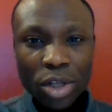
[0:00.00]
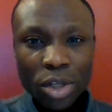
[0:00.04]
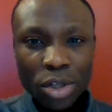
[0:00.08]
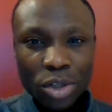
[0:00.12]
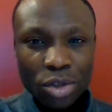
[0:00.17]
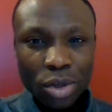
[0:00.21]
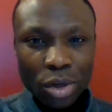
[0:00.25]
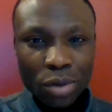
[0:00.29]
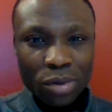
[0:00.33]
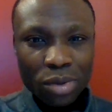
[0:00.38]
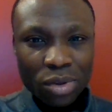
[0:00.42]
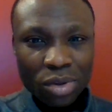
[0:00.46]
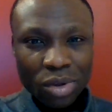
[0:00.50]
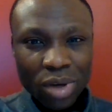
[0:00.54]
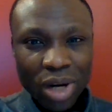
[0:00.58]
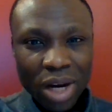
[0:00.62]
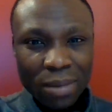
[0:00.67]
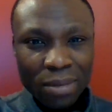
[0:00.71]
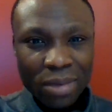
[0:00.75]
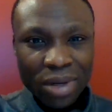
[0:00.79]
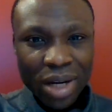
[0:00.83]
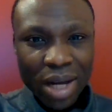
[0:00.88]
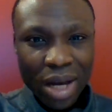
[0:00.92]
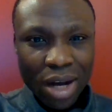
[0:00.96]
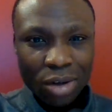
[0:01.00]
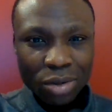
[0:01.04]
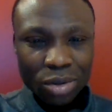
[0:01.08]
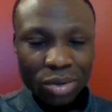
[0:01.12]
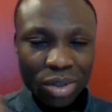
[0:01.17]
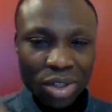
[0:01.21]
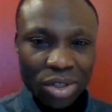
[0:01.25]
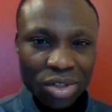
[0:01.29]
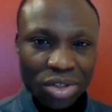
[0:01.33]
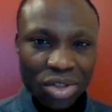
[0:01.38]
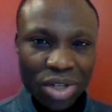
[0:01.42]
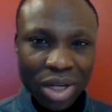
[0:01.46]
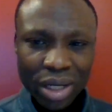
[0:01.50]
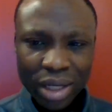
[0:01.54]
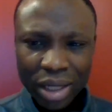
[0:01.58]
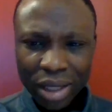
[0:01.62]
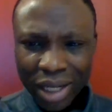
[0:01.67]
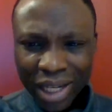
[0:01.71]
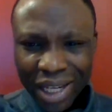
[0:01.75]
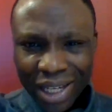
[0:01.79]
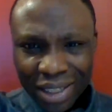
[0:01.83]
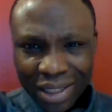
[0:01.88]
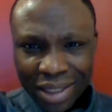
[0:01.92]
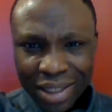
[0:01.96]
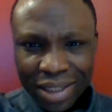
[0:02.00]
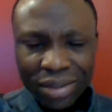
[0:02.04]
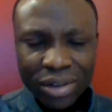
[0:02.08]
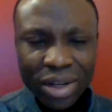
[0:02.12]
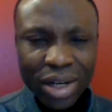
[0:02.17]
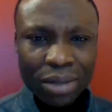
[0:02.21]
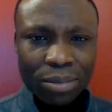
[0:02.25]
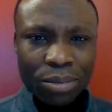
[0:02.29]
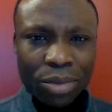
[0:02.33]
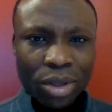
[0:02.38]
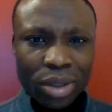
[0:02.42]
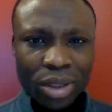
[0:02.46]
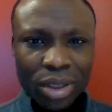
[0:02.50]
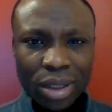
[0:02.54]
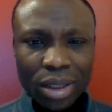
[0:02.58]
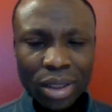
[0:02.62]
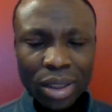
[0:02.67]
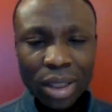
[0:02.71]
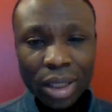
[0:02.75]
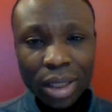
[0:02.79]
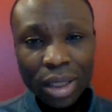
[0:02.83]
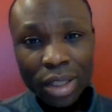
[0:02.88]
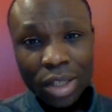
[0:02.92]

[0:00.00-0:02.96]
subscribe now to this channel hit the red button